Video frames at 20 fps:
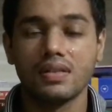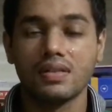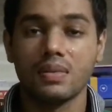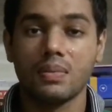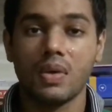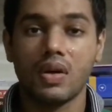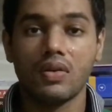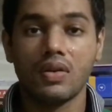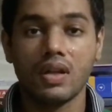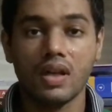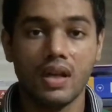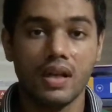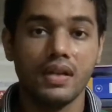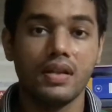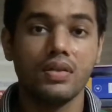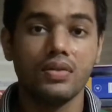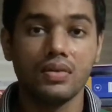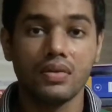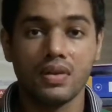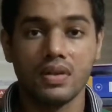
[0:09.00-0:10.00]
about
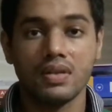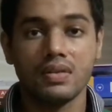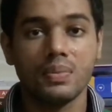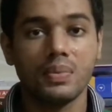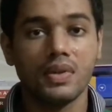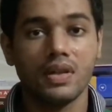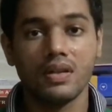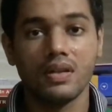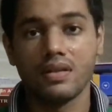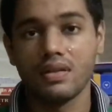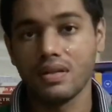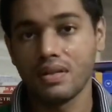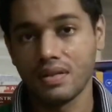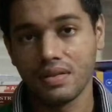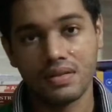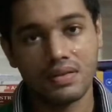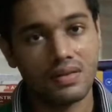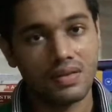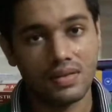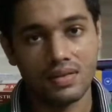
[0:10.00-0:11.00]
Acute Respiratory
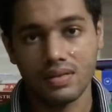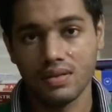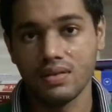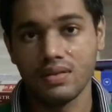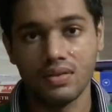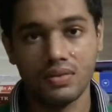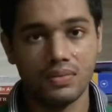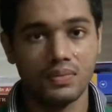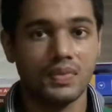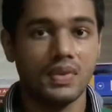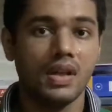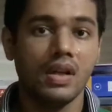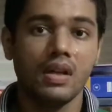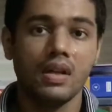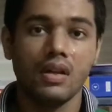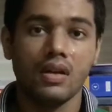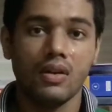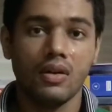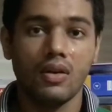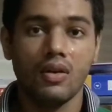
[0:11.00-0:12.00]
Distress Syndrome
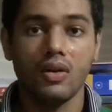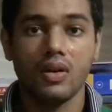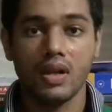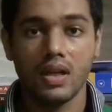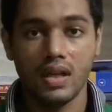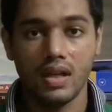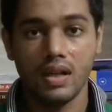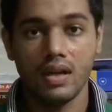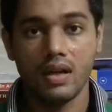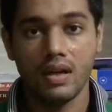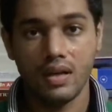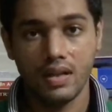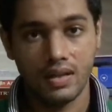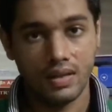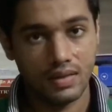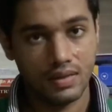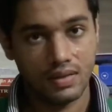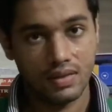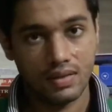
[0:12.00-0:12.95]
or ARDS.